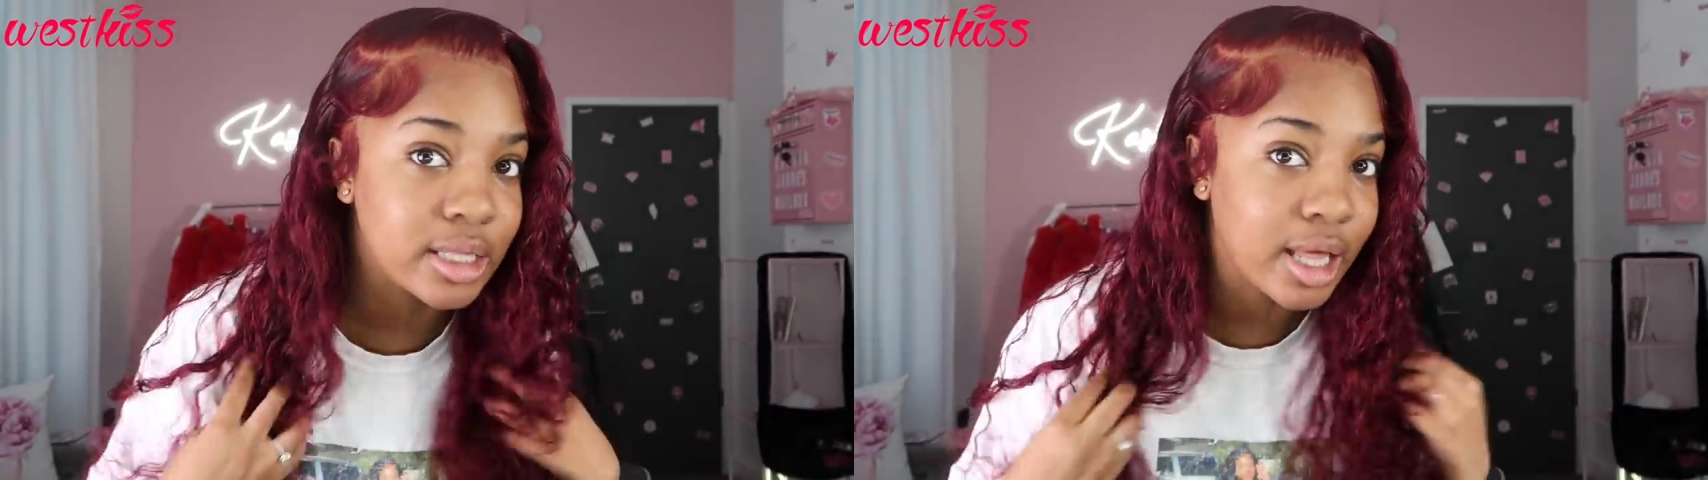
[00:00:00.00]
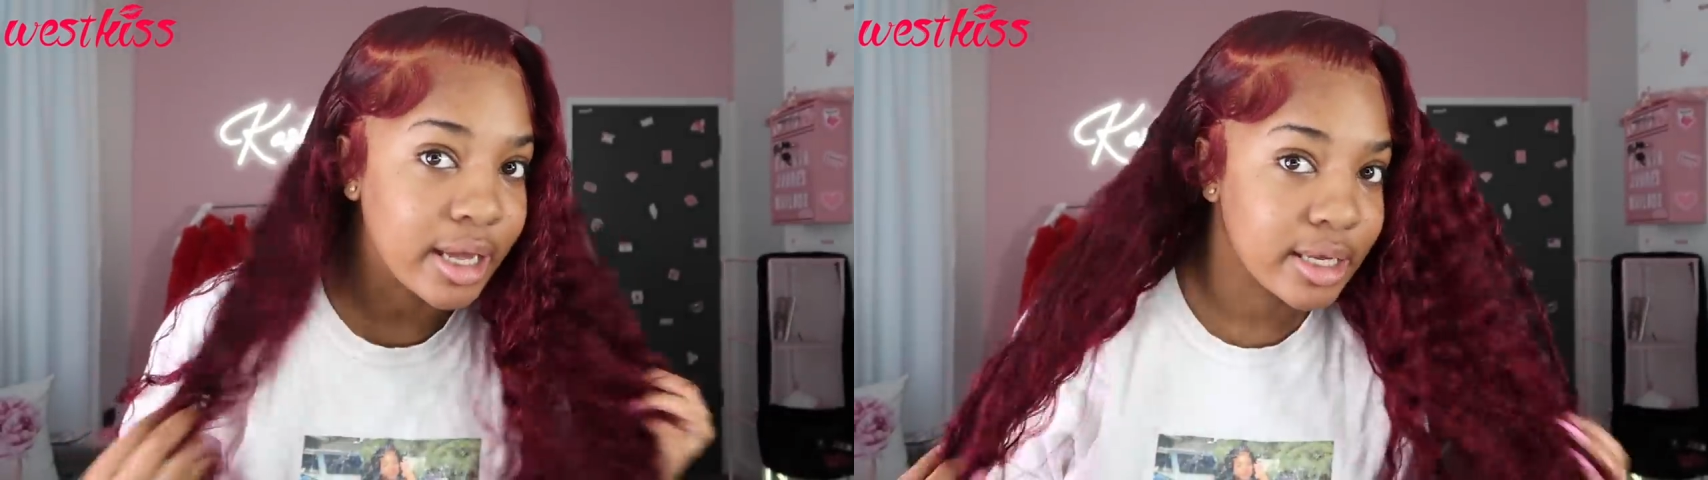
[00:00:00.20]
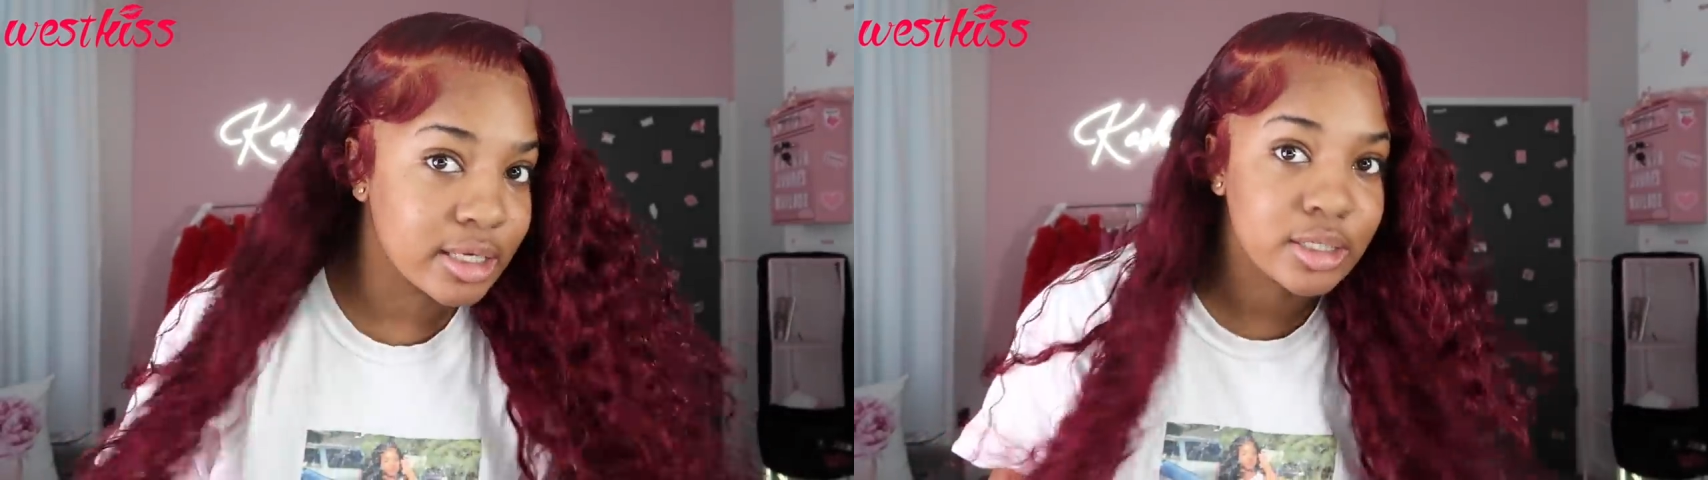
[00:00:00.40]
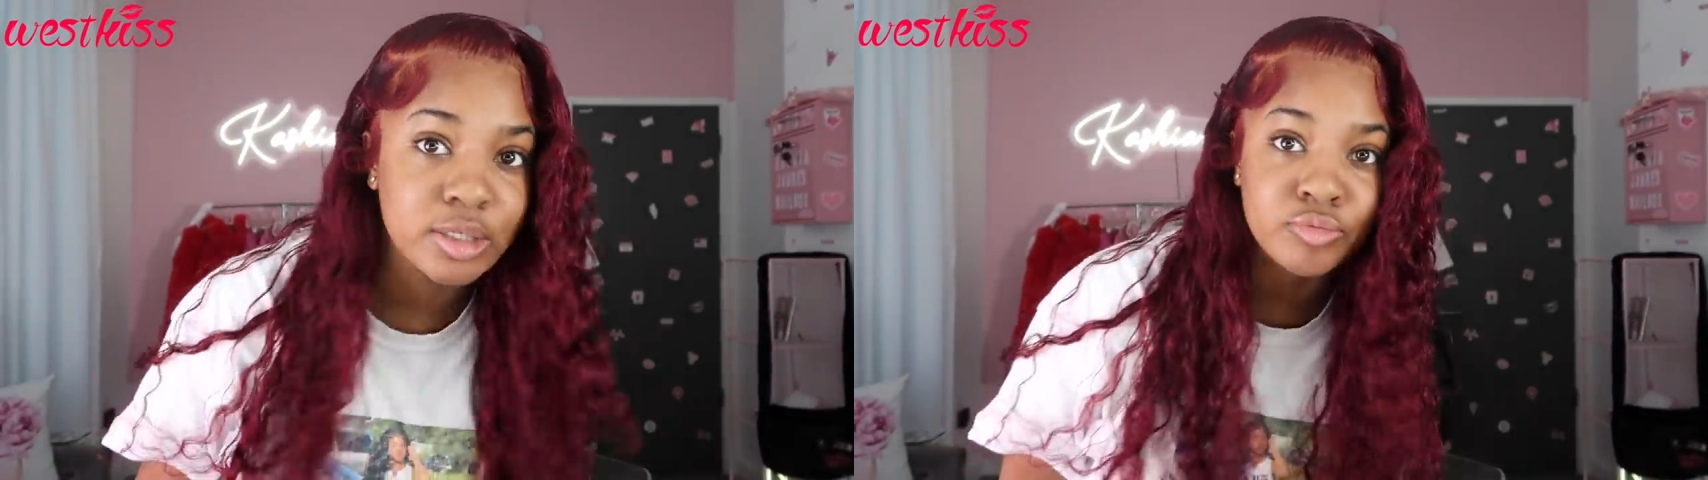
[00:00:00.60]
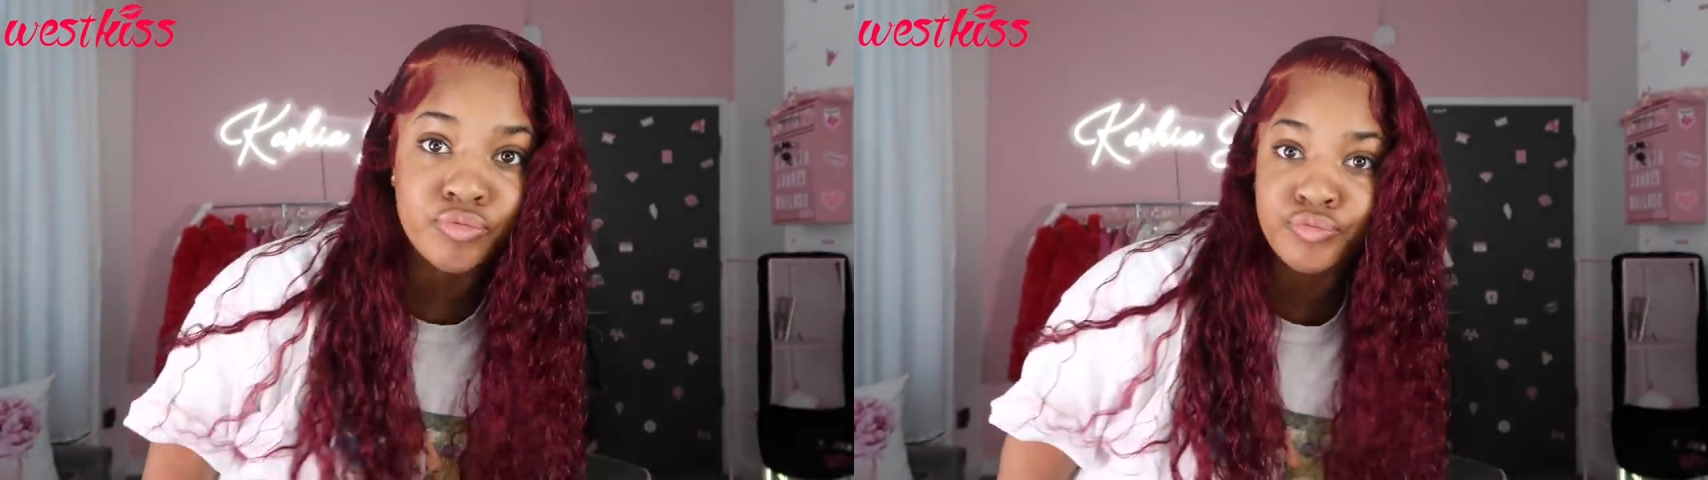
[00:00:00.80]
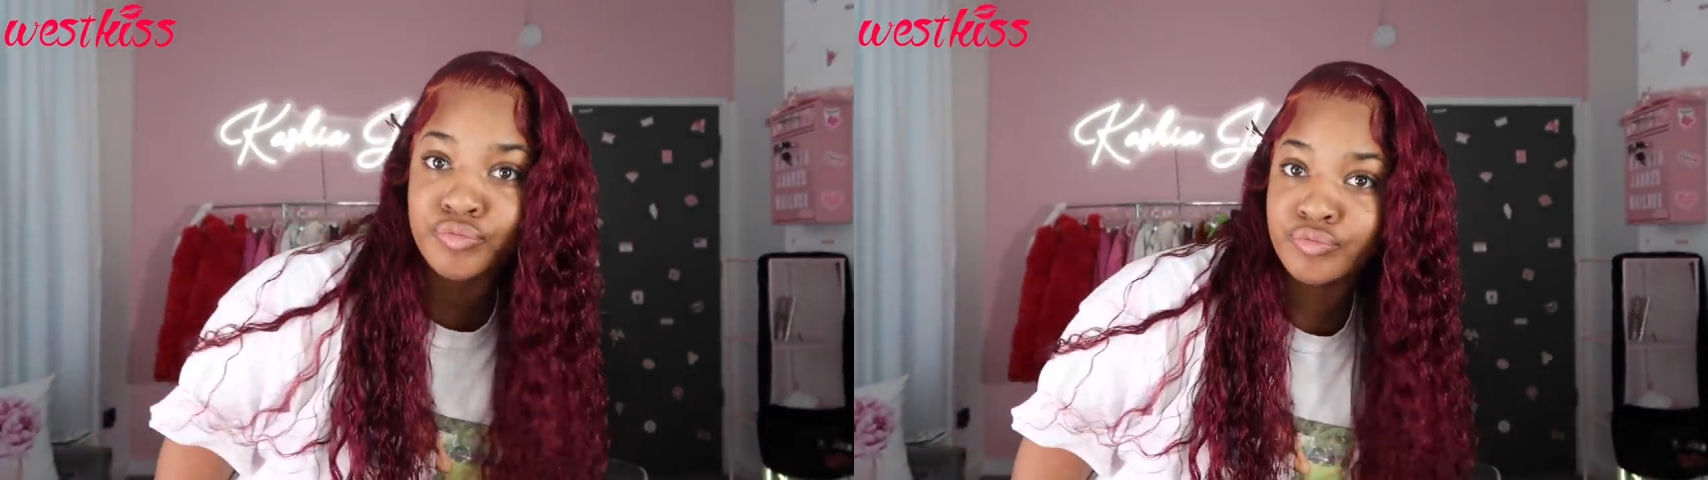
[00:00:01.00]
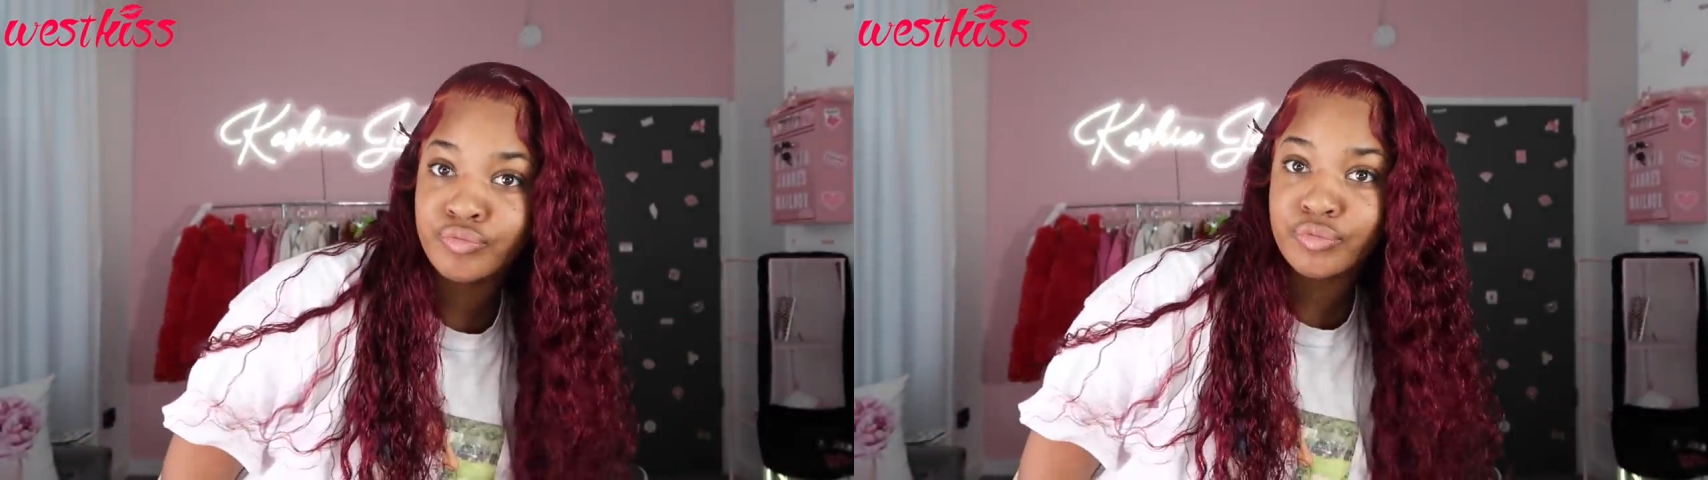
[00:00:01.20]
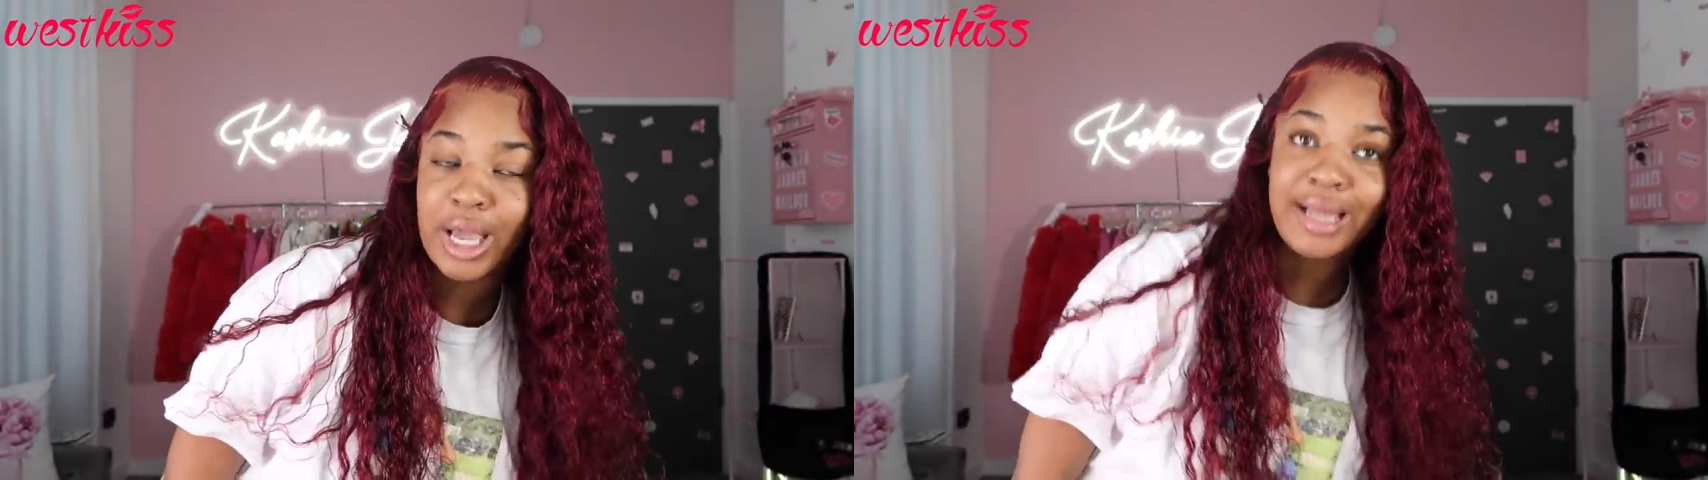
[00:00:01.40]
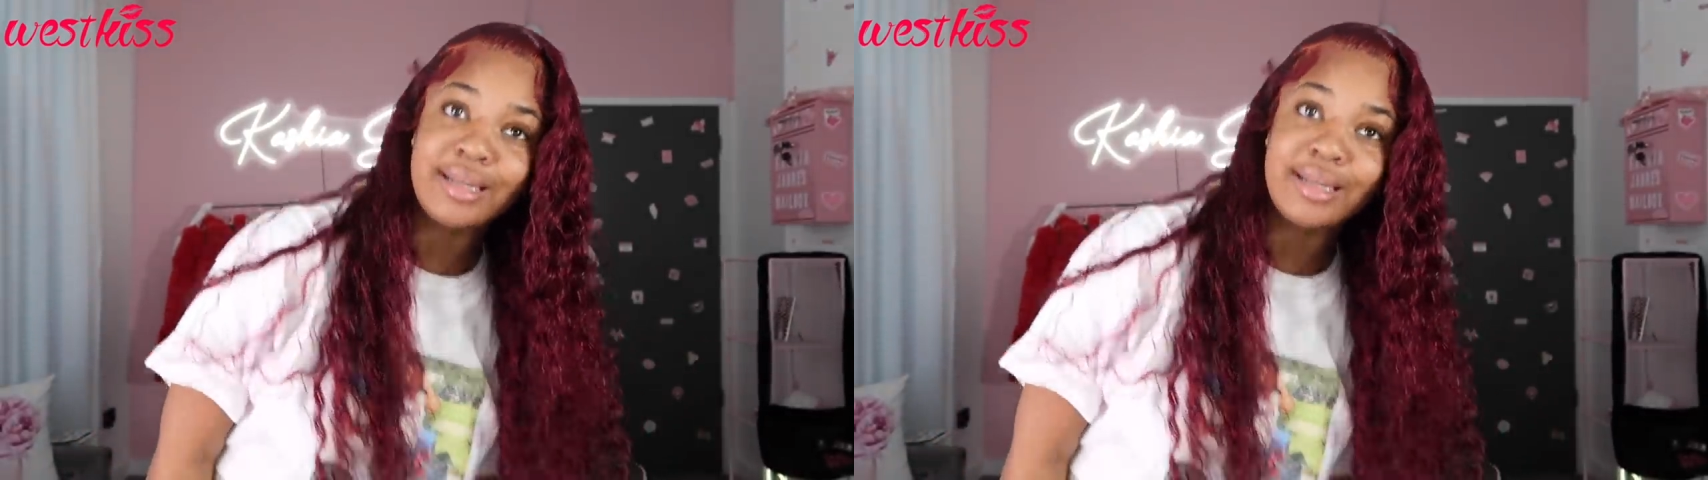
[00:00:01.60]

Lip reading: Like, I